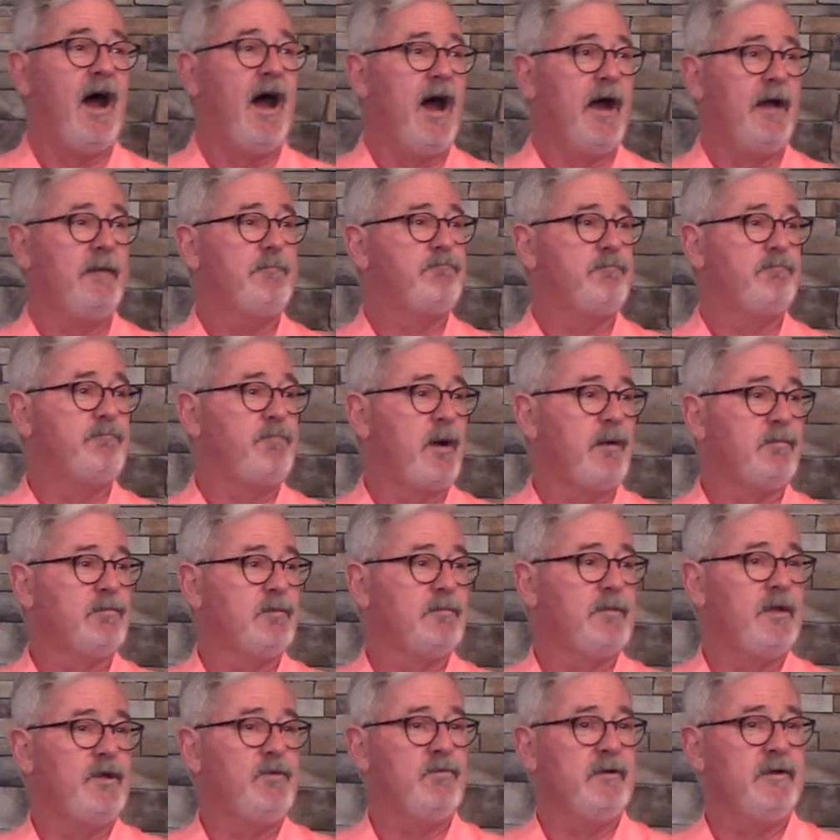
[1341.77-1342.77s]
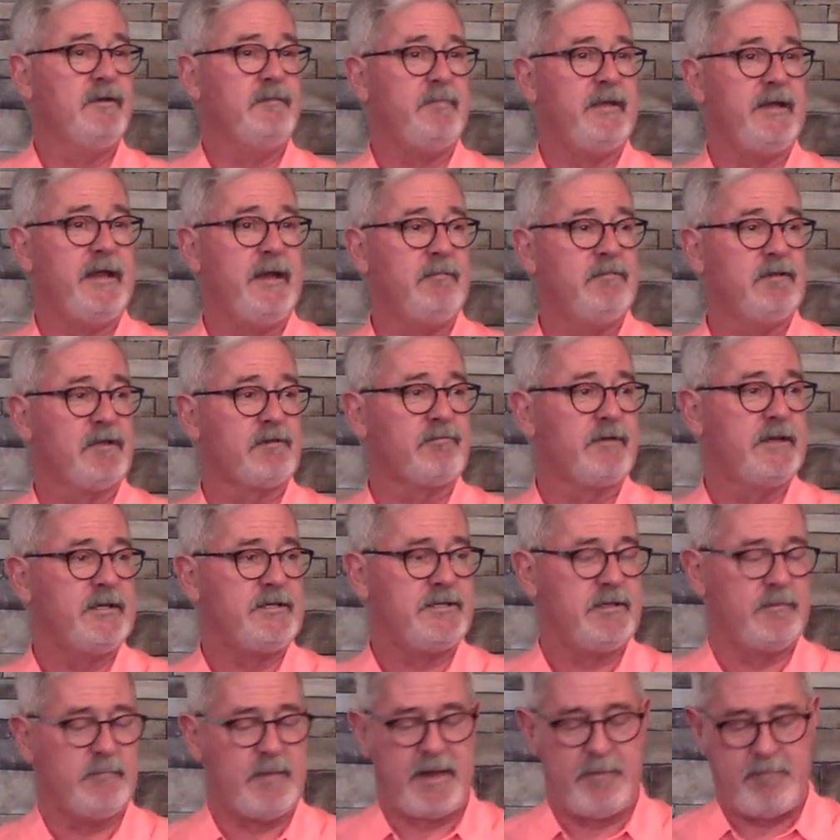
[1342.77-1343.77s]
I probably wouldn't be able to
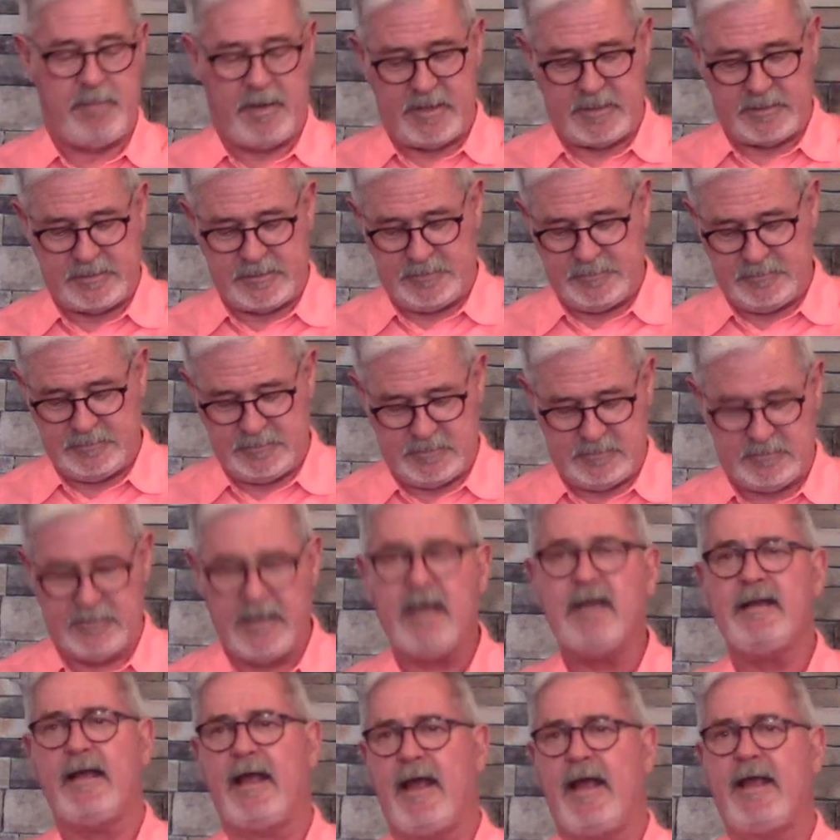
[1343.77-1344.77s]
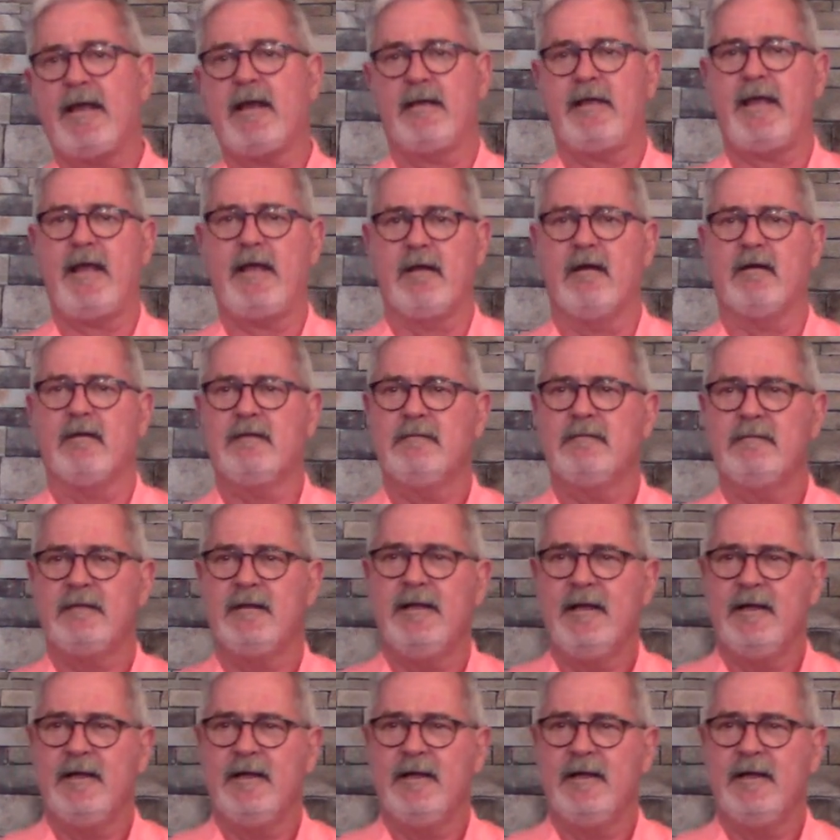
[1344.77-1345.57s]
reach in my pocket and go, hey, hang on,